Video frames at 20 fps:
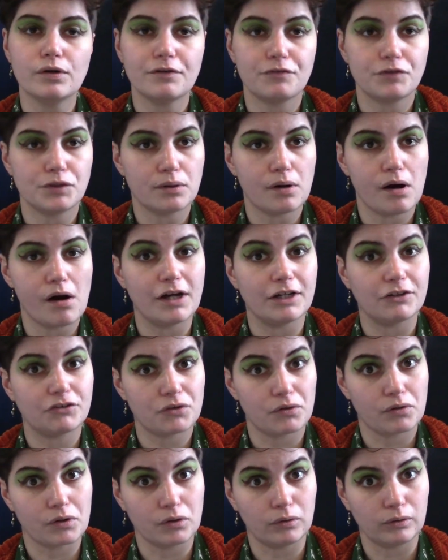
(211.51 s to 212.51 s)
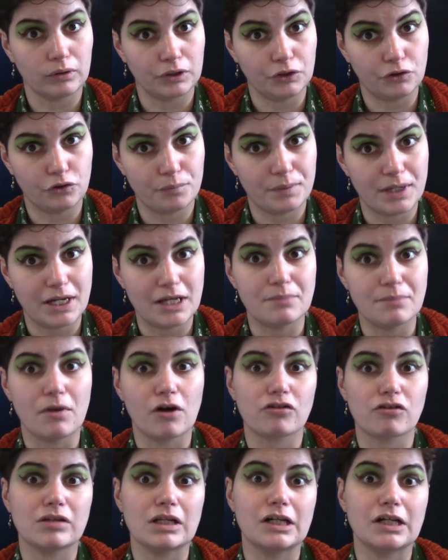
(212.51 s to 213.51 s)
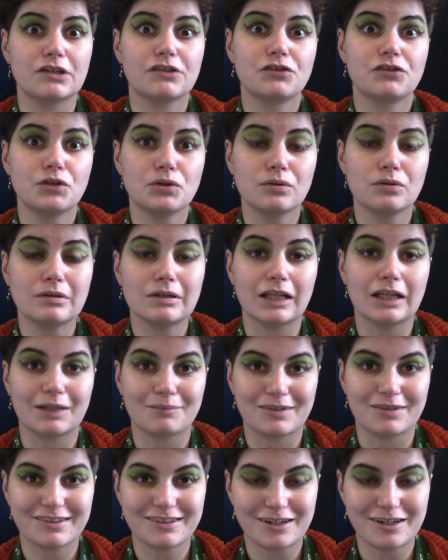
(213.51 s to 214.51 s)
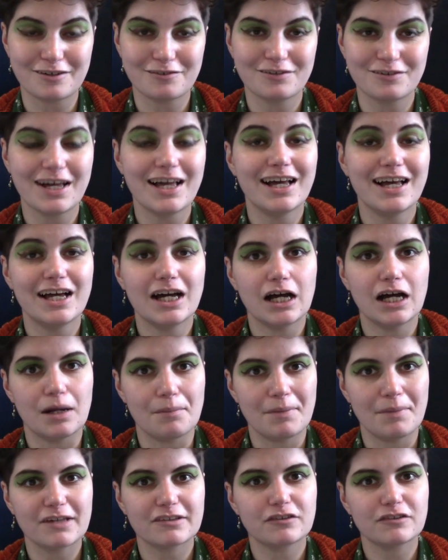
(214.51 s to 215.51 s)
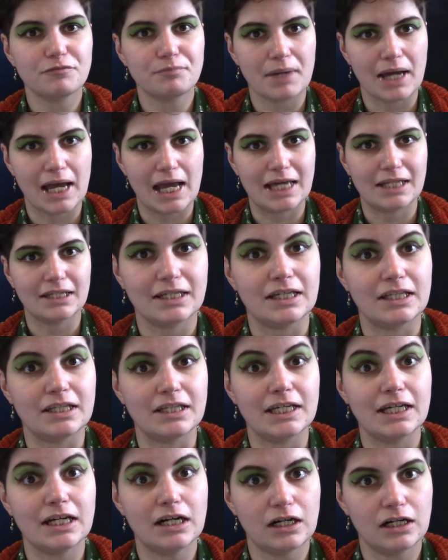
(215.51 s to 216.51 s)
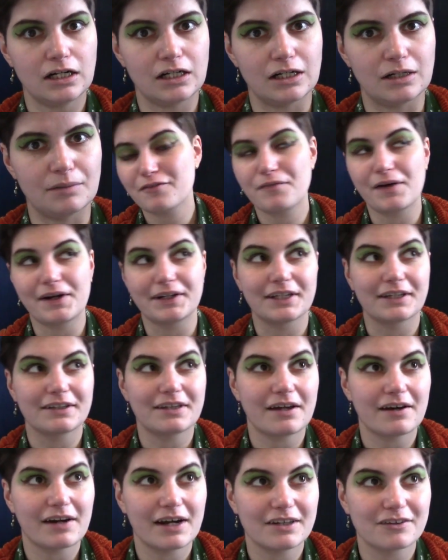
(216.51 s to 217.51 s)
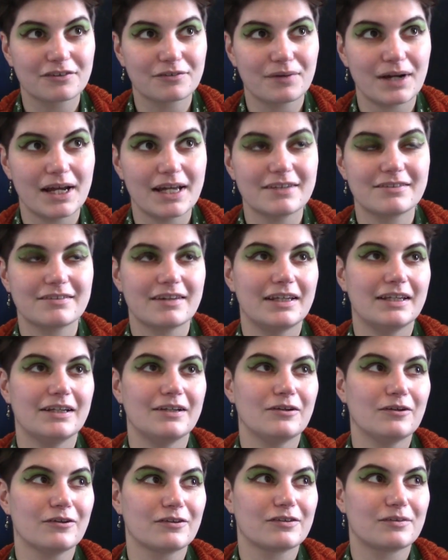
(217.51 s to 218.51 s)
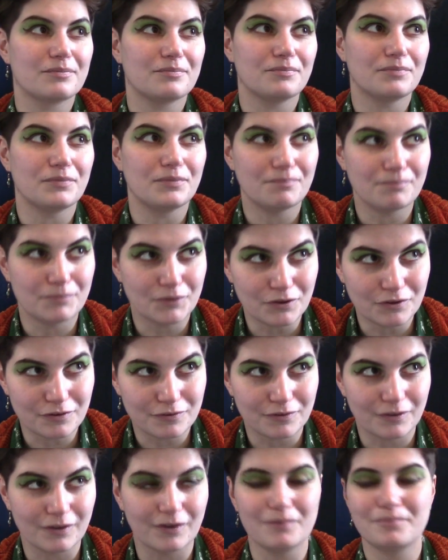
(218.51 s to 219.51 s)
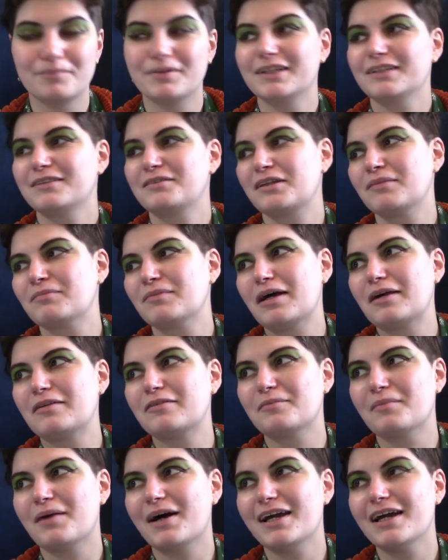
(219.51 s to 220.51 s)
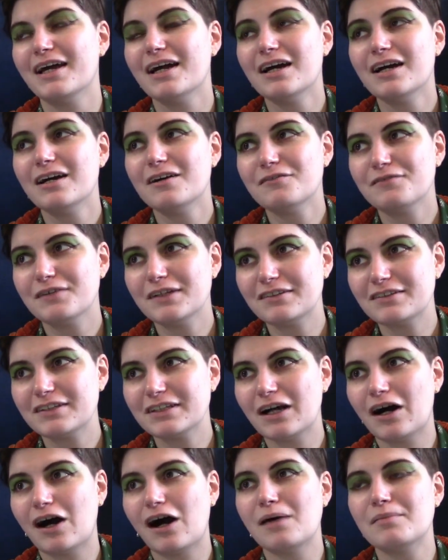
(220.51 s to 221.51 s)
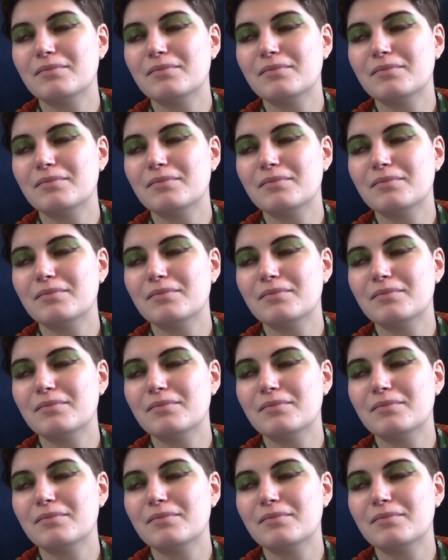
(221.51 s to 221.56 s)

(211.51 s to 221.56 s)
if you are a historical European martial arts student like myself, a massive pain in the arm. Verdadera is great and it looks beautiful, but sometimes my fencing arm